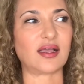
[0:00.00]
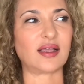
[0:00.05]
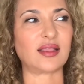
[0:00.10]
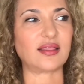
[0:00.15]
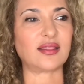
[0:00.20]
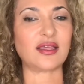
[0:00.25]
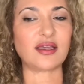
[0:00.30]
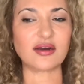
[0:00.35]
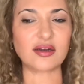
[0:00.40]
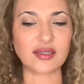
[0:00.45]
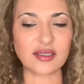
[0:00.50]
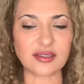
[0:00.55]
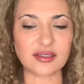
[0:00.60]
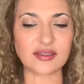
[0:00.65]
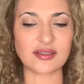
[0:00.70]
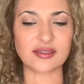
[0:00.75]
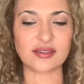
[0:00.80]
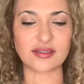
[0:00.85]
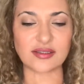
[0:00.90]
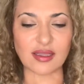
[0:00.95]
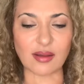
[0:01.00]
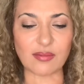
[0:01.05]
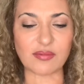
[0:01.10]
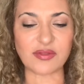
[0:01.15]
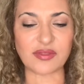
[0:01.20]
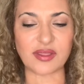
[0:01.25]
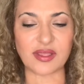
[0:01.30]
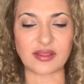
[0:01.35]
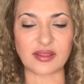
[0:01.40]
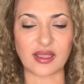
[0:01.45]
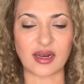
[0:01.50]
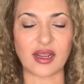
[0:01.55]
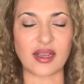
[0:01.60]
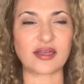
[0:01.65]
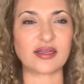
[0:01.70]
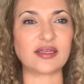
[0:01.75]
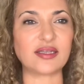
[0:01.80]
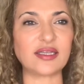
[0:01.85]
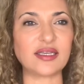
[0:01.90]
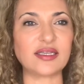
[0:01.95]
there is something that I
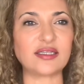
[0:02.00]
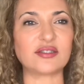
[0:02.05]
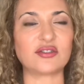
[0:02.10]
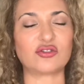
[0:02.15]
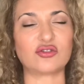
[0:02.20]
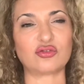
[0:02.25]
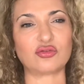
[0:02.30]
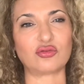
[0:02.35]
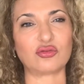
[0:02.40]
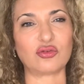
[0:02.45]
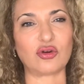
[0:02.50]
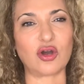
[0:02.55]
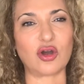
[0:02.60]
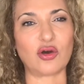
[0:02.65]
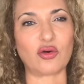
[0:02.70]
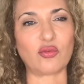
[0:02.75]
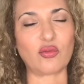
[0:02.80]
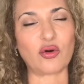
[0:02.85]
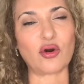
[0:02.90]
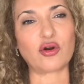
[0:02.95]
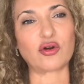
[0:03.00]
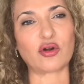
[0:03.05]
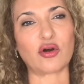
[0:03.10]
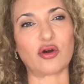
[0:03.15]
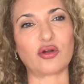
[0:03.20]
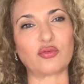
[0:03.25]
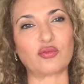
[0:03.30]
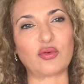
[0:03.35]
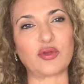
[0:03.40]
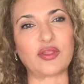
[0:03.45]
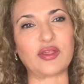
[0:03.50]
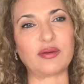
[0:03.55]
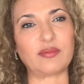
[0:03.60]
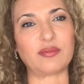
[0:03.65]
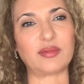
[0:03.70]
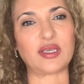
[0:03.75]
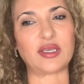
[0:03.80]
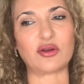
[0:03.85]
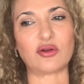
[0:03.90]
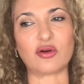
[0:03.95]
need to work on within
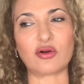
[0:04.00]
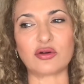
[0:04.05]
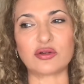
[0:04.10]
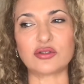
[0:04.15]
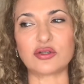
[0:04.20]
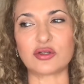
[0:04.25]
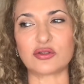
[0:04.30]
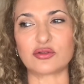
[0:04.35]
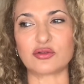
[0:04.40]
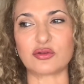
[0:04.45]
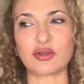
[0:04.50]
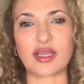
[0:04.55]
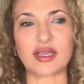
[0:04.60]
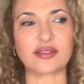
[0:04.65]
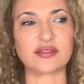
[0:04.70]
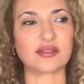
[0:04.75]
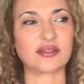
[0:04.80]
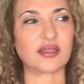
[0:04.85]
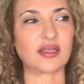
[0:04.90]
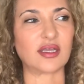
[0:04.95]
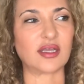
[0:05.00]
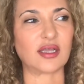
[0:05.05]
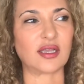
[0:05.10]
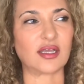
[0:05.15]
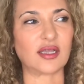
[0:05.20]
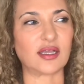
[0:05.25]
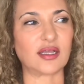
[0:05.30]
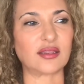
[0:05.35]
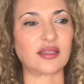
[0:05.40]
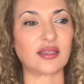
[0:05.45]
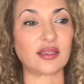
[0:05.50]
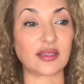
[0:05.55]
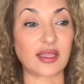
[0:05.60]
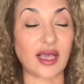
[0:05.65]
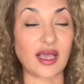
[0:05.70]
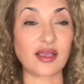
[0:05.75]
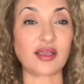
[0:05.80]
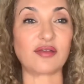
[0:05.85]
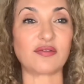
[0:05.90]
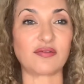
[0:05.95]
me in order to get the
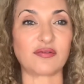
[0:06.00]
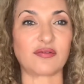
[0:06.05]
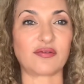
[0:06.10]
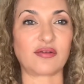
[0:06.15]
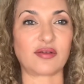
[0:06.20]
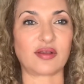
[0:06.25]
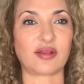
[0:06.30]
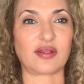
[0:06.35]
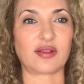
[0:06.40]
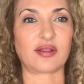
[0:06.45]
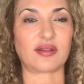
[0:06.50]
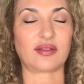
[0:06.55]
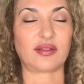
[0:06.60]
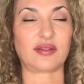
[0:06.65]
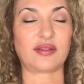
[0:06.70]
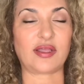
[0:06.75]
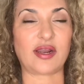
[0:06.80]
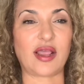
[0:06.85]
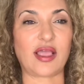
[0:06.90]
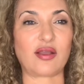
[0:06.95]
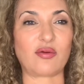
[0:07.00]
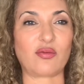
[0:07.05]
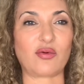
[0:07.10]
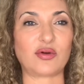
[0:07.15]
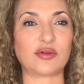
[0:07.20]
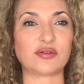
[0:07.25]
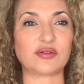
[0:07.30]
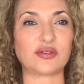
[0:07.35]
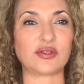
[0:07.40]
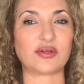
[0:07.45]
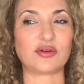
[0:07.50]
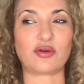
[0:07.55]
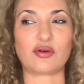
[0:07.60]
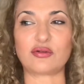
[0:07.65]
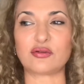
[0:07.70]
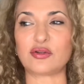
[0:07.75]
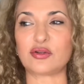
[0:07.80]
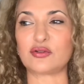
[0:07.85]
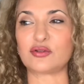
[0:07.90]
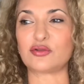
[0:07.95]
life that I want, in
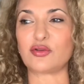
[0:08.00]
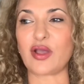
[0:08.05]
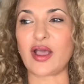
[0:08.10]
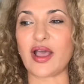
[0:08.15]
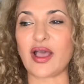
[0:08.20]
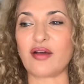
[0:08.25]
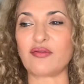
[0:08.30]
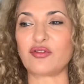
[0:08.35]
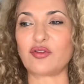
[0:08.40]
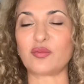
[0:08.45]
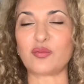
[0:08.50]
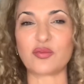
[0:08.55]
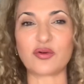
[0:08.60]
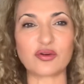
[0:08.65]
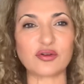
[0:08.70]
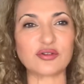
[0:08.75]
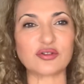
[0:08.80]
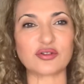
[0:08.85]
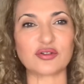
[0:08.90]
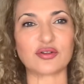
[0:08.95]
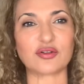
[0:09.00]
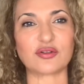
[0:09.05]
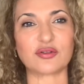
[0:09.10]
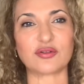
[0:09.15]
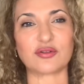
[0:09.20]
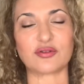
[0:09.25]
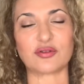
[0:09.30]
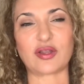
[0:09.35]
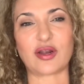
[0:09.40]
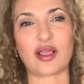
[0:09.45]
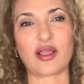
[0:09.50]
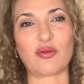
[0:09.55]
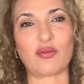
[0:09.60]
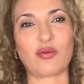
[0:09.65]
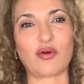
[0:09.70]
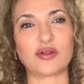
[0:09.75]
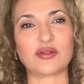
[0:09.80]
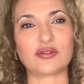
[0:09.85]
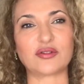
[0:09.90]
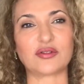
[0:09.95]
order to have the person that I
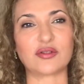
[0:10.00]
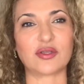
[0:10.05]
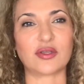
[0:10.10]
want.